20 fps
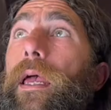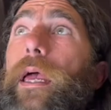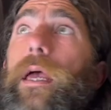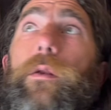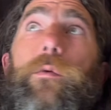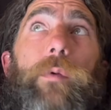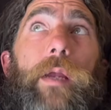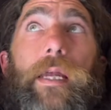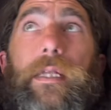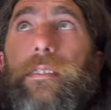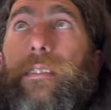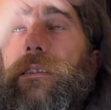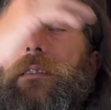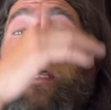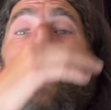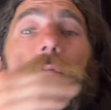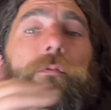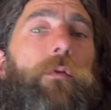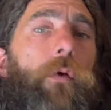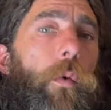and ran
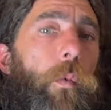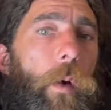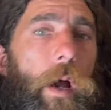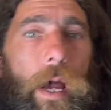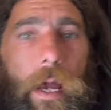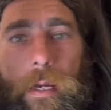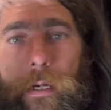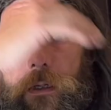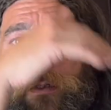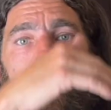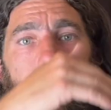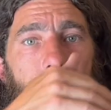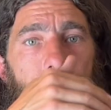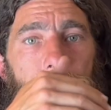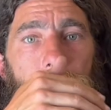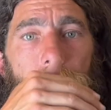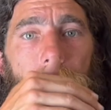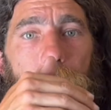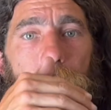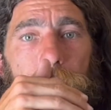several wires
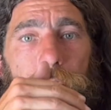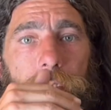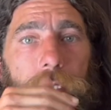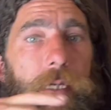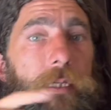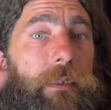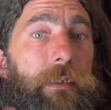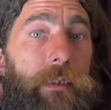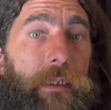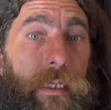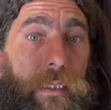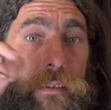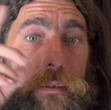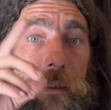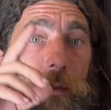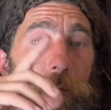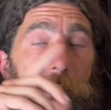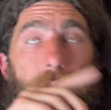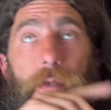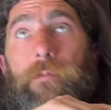through that chase to get
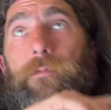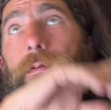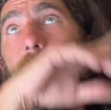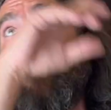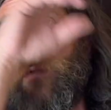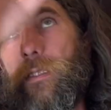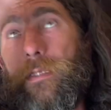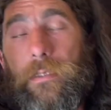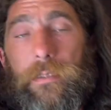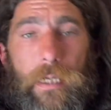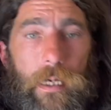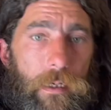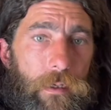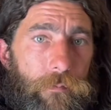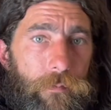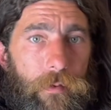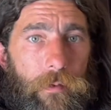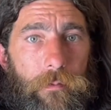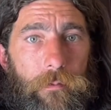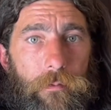something from this side
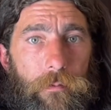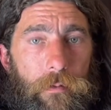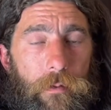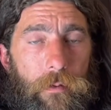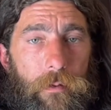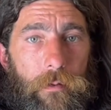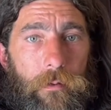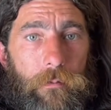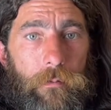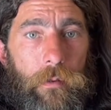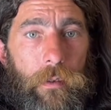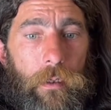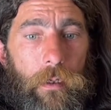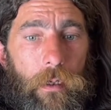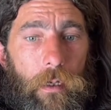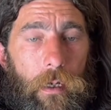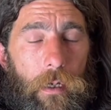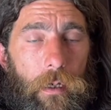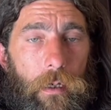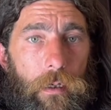of the, the
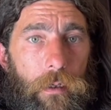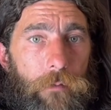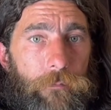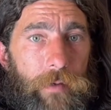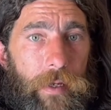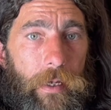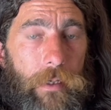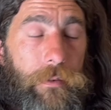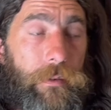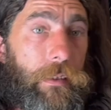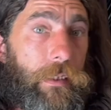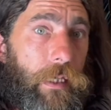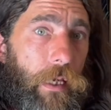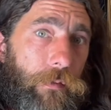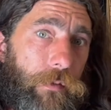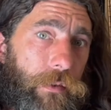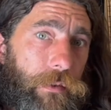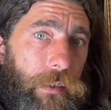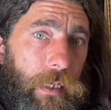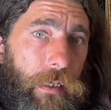uh, van to the
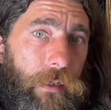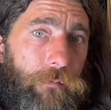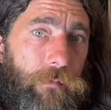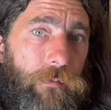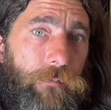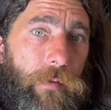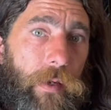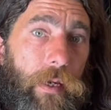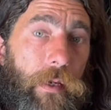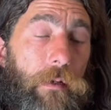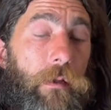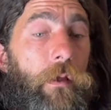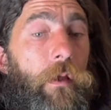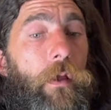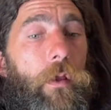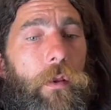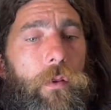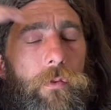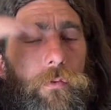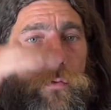other side of the van
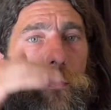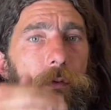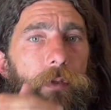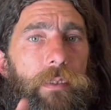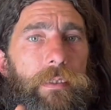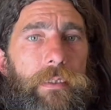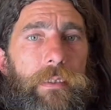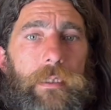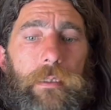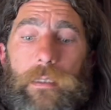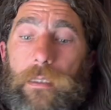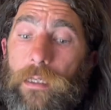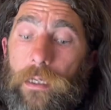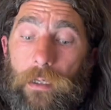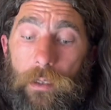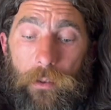through the ceiling.